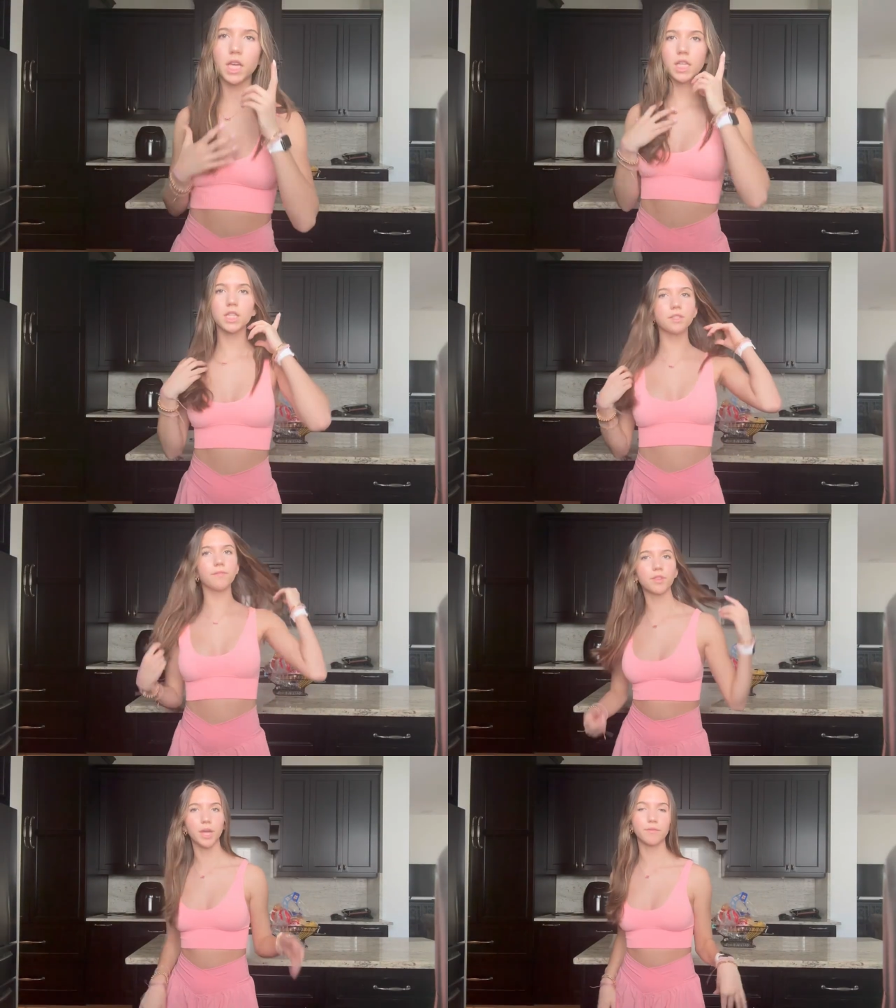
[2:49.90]
it needs some
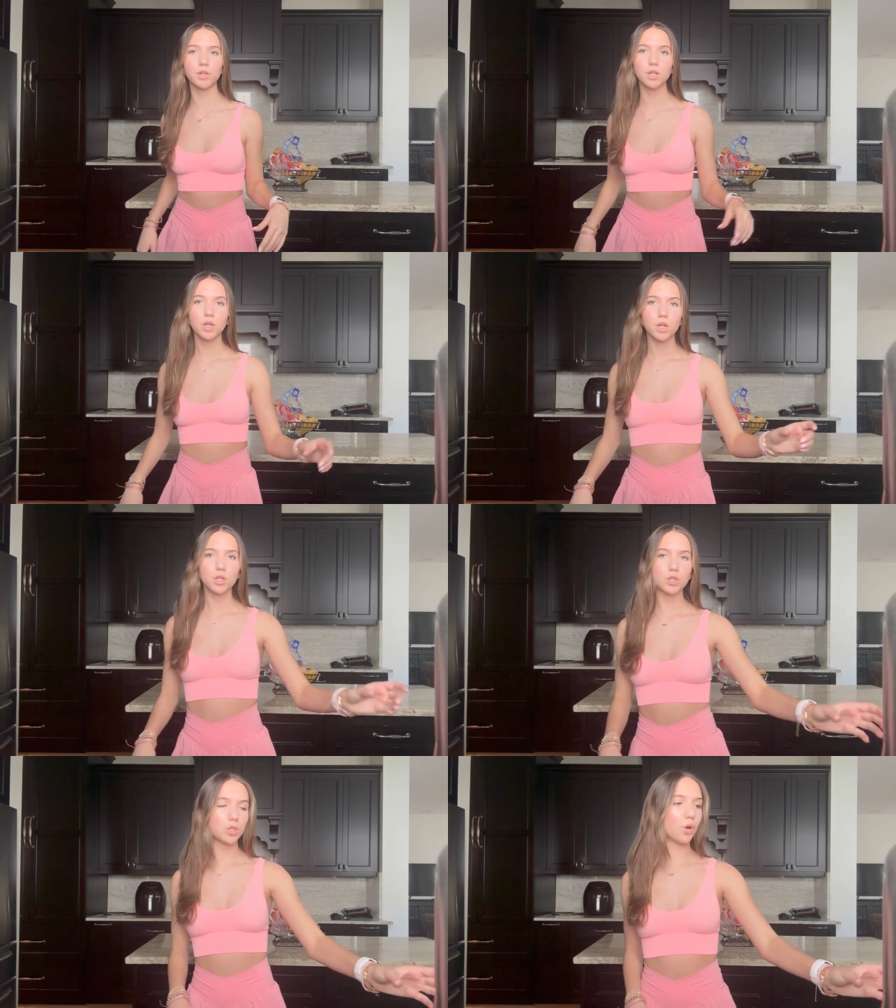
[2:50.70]
flavor.
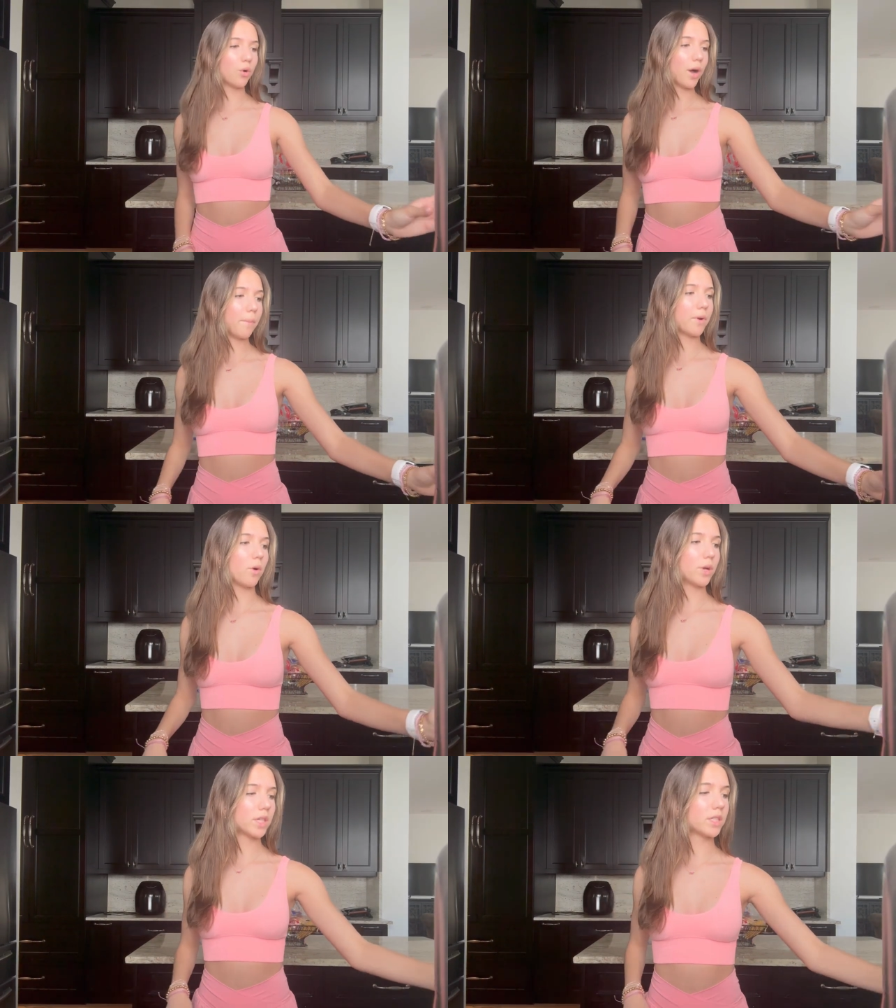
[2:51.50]
So I'm
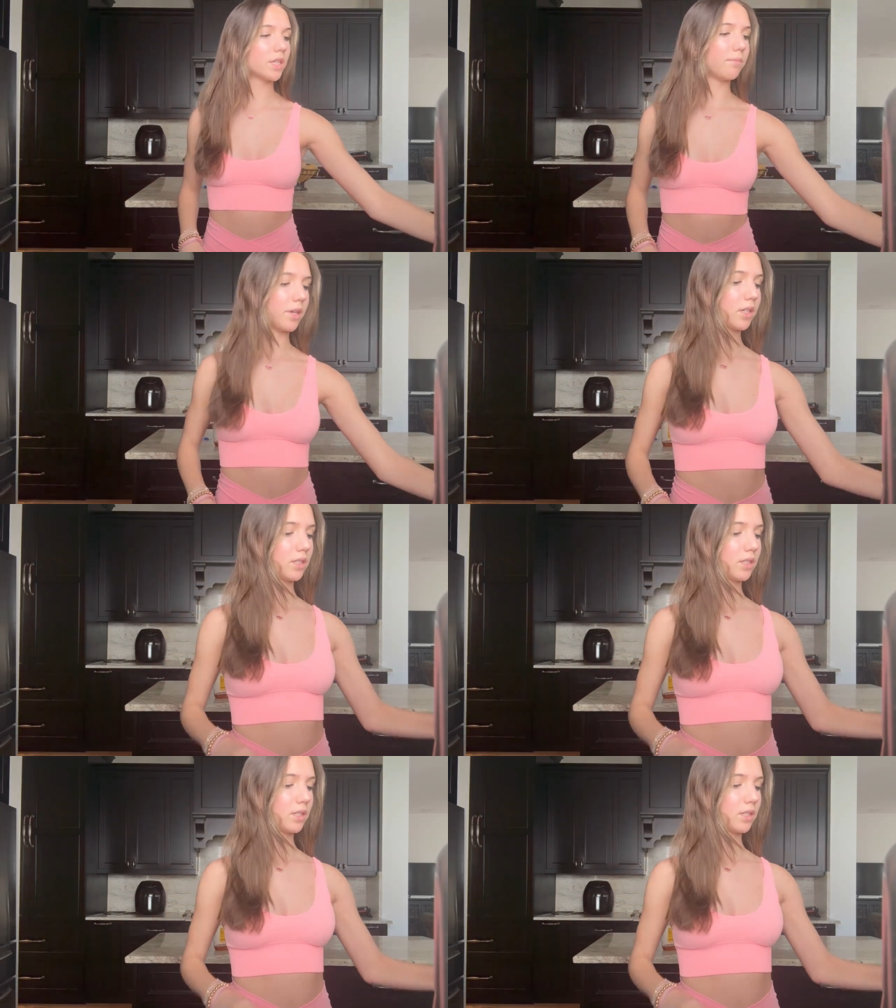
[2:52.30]
going to mix